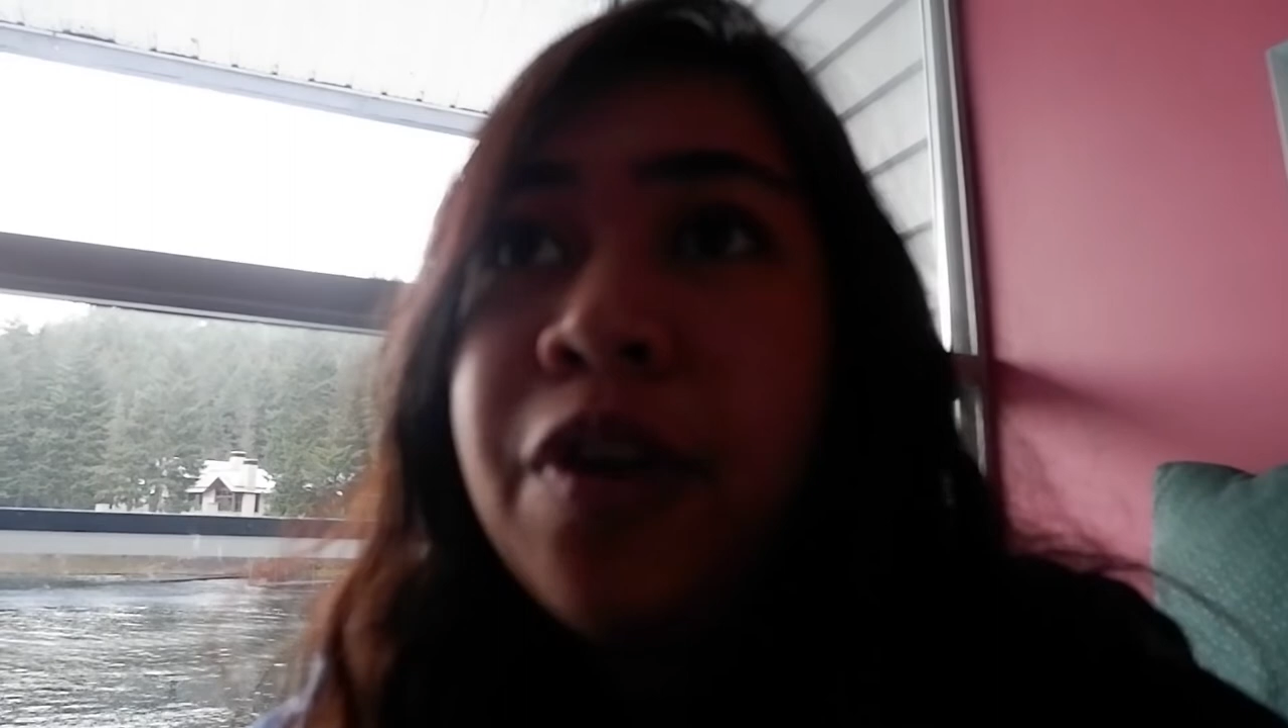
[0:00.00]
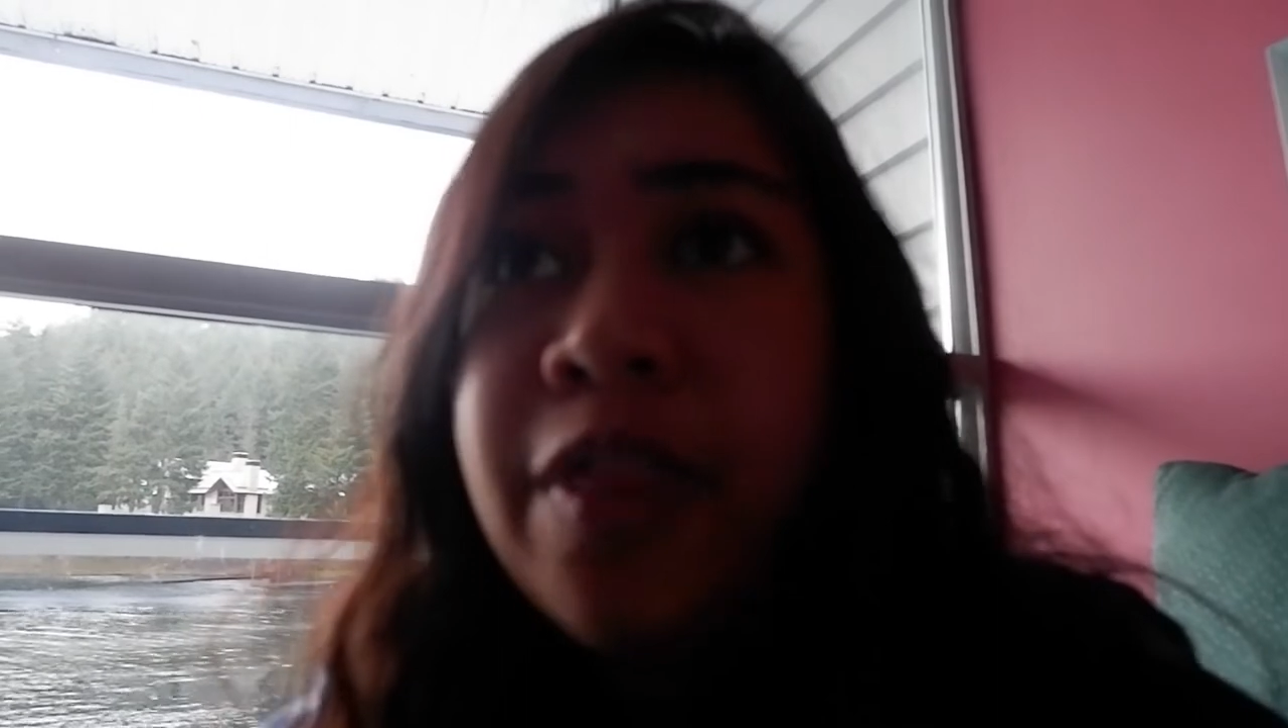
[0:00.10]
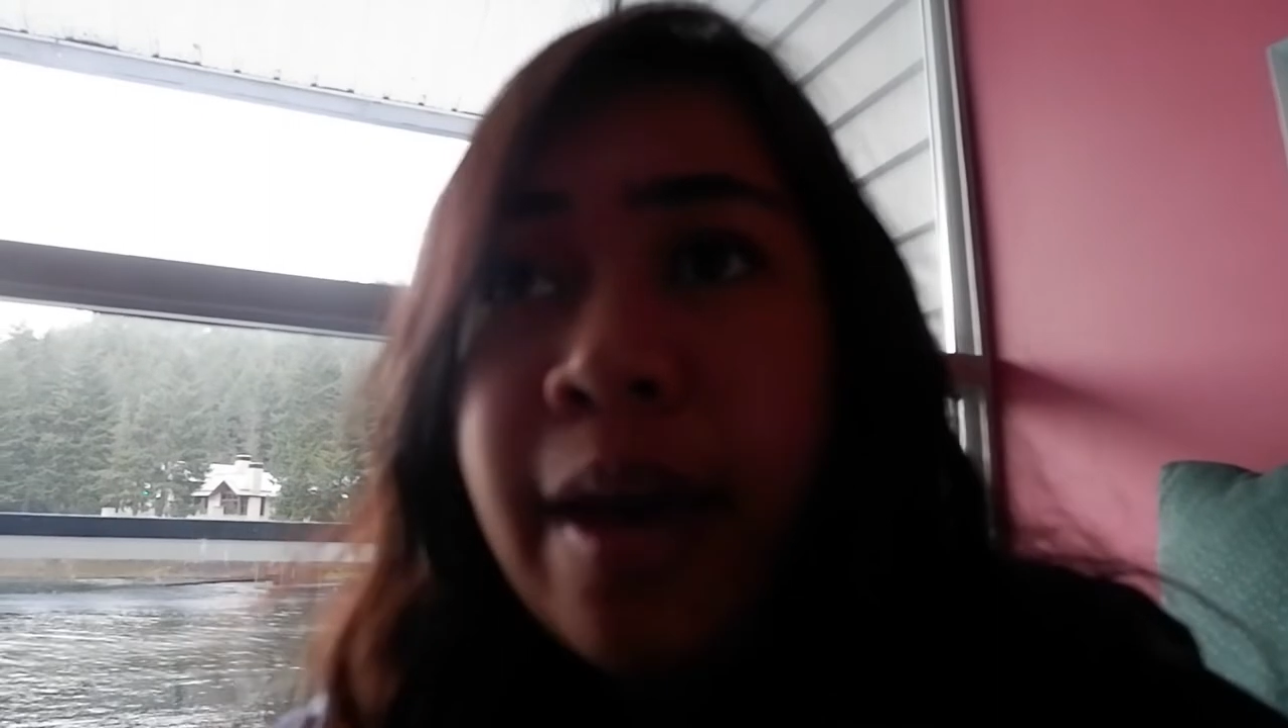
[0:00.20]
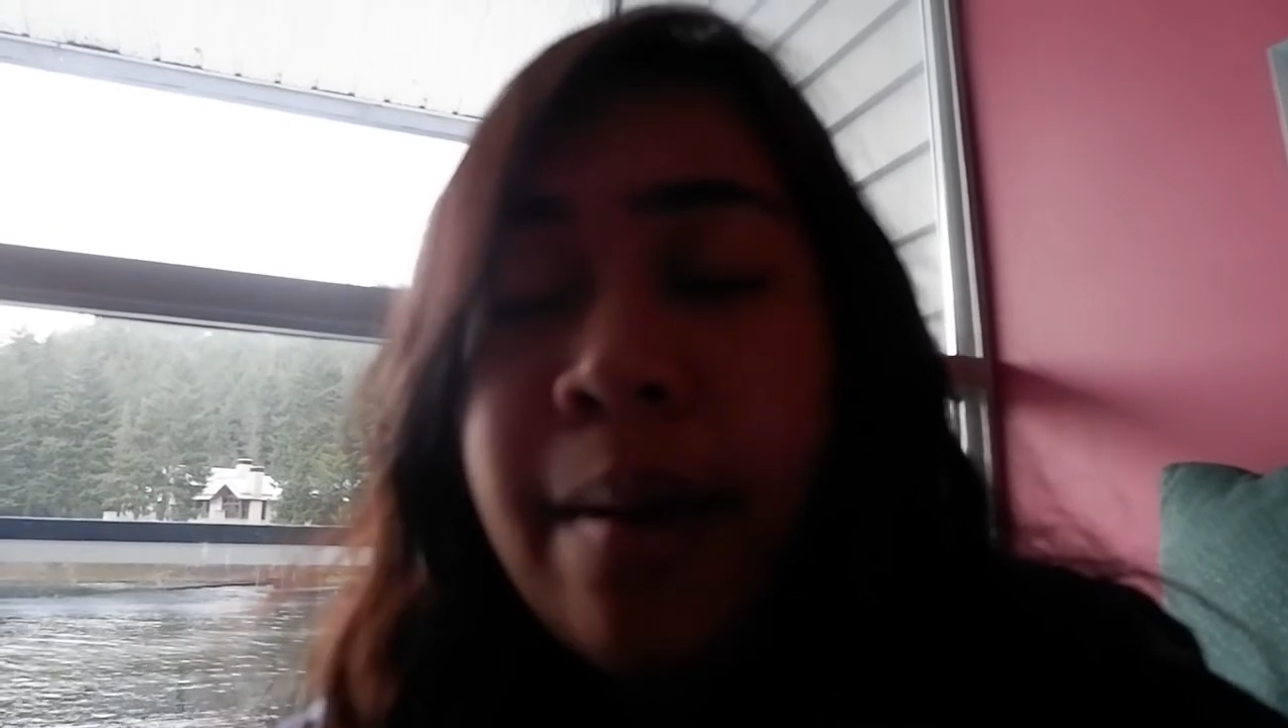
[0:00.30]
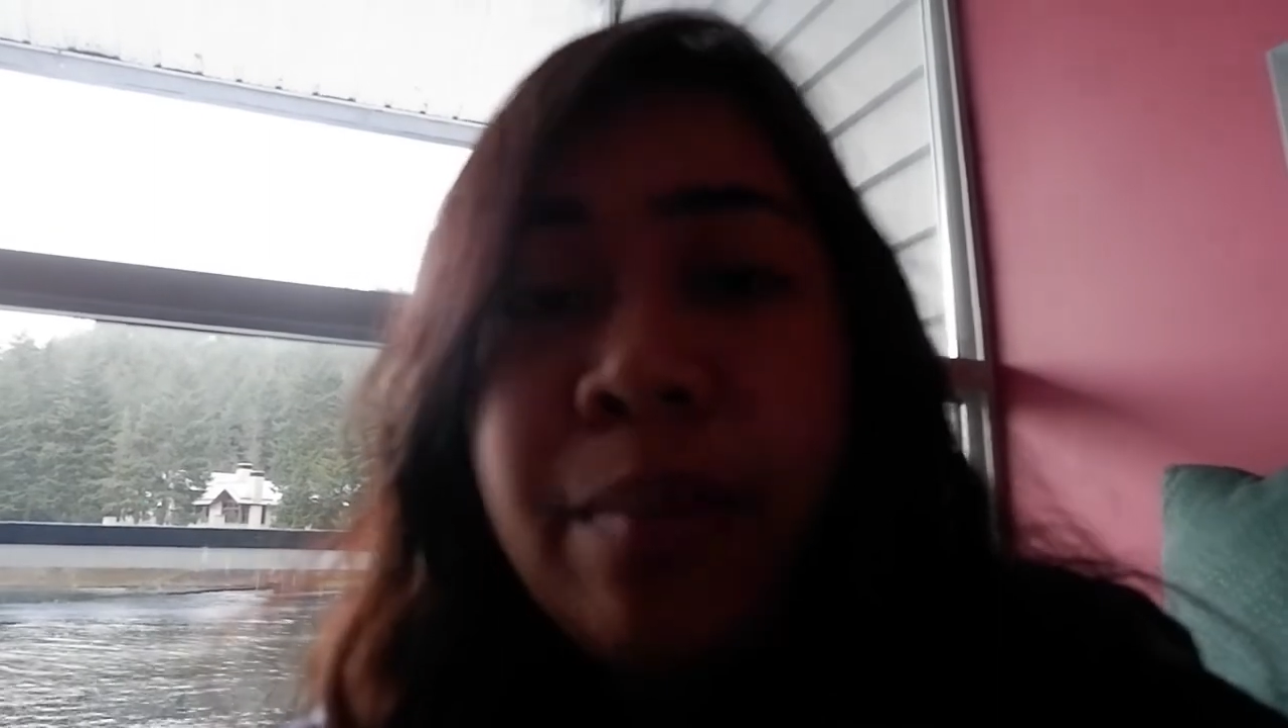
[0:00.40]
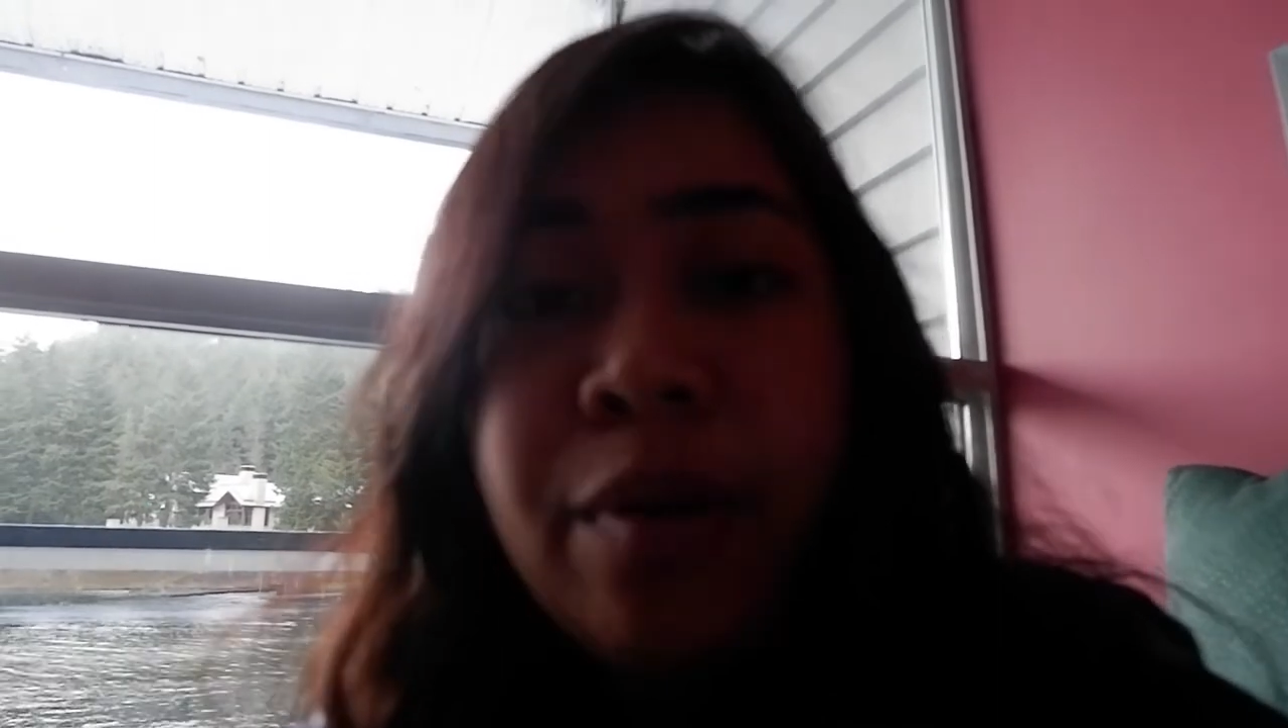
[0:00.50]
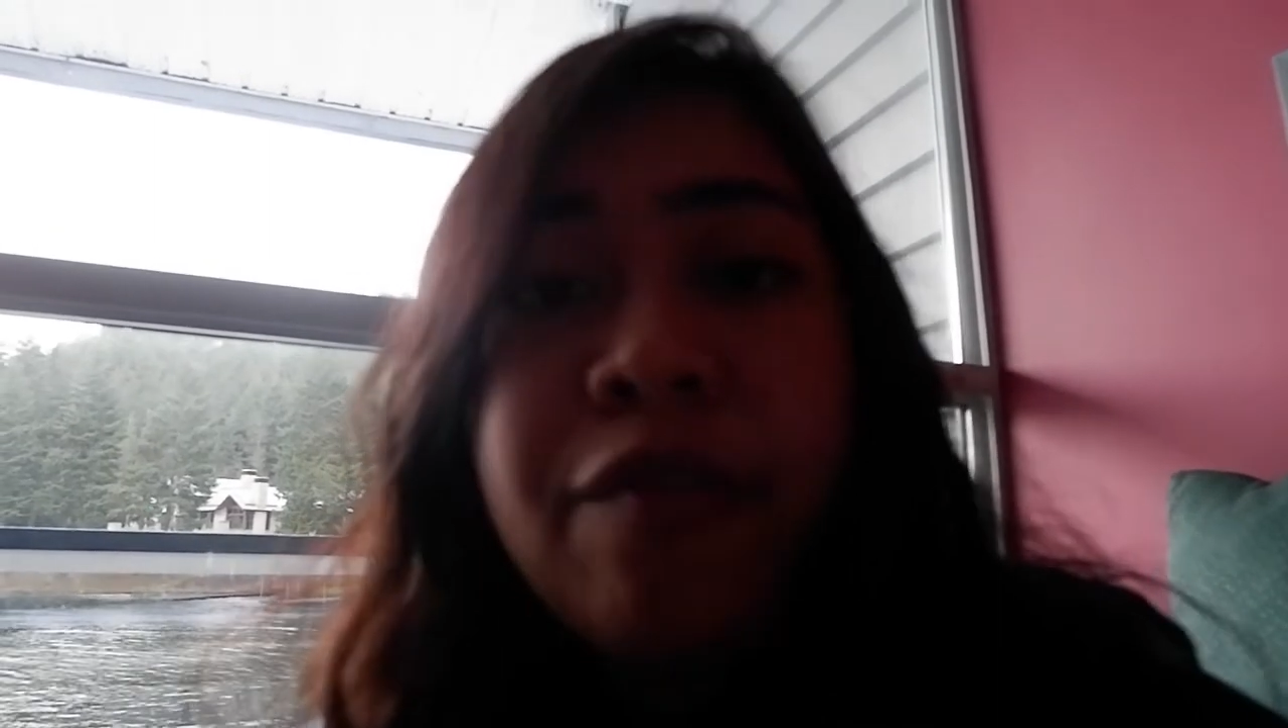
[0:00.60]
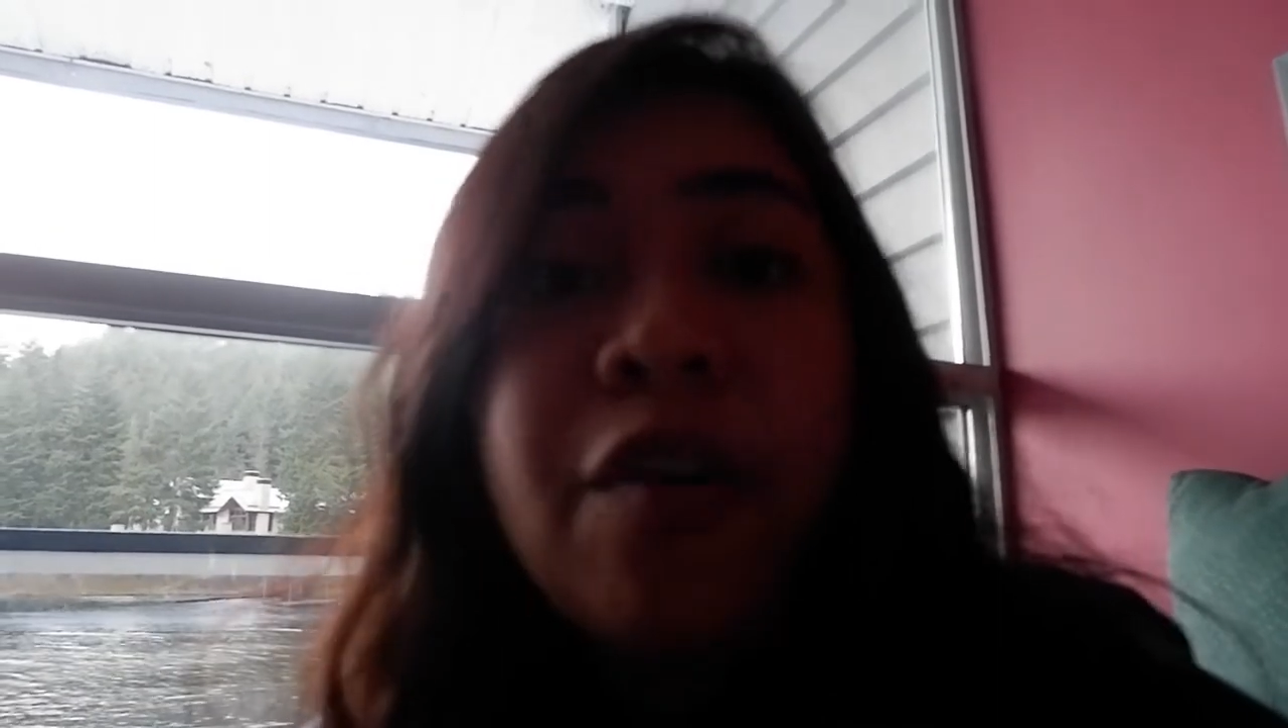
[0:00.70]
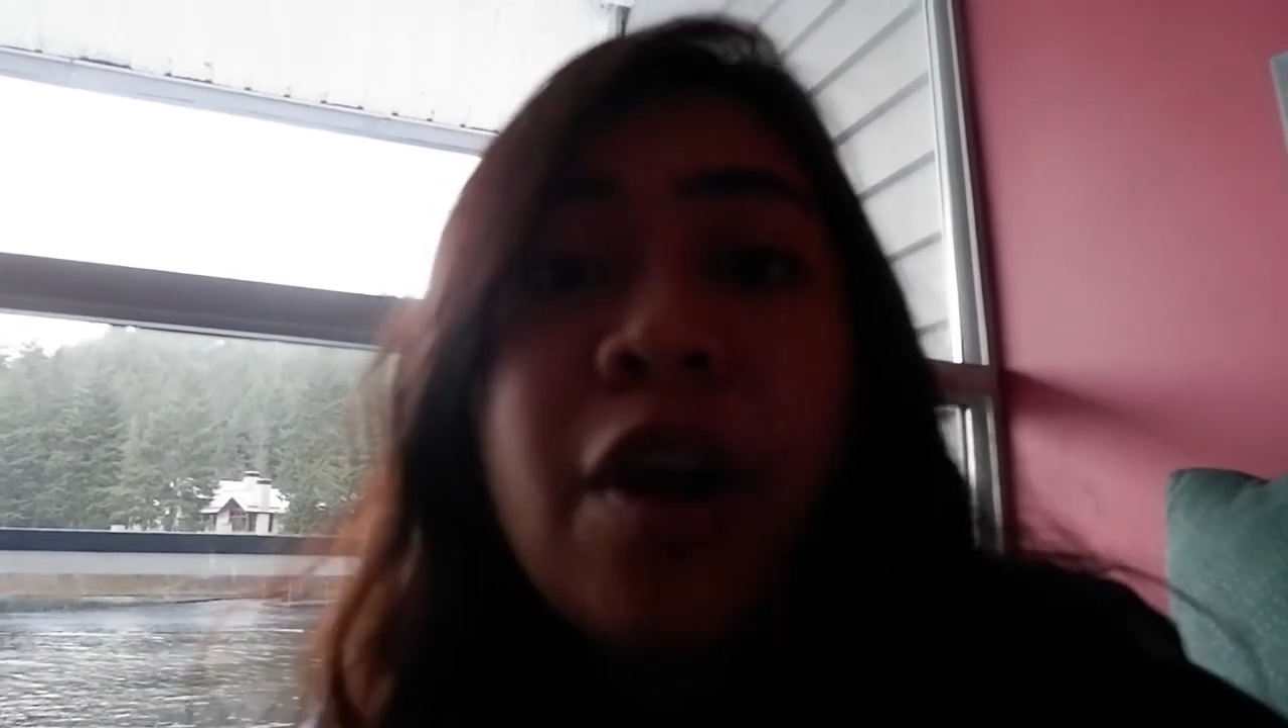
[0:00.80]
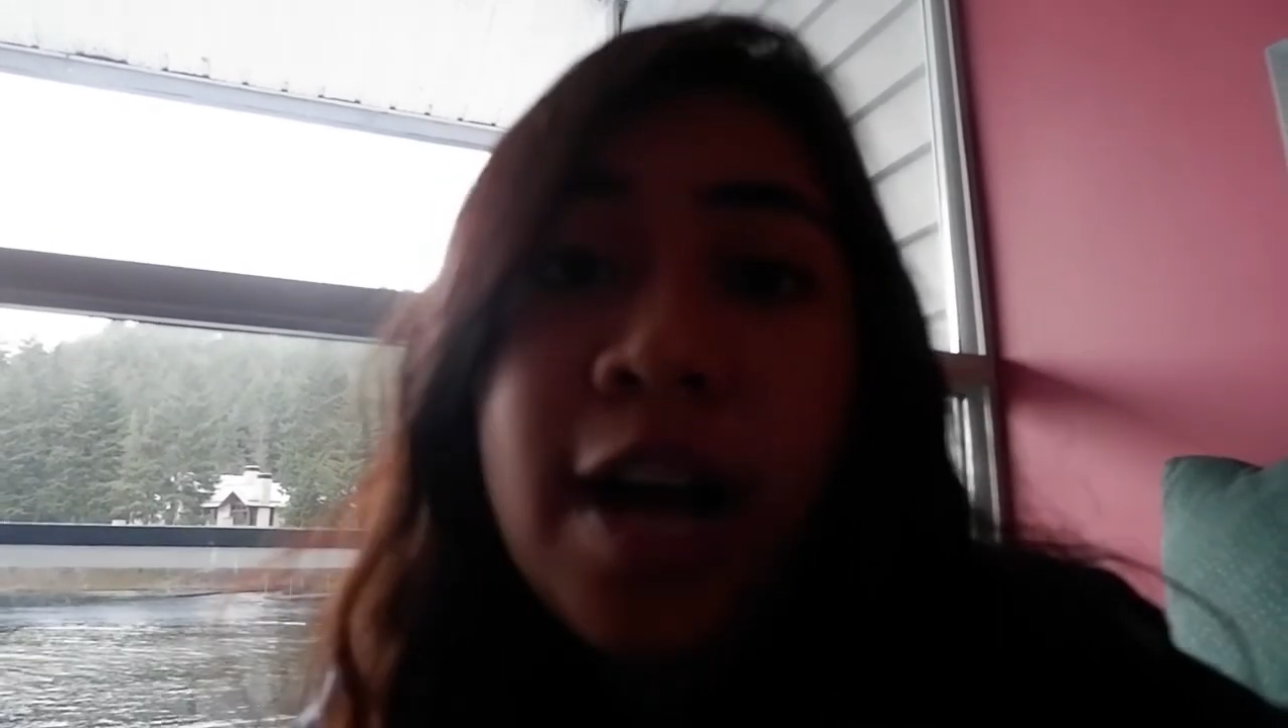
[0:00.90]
them or for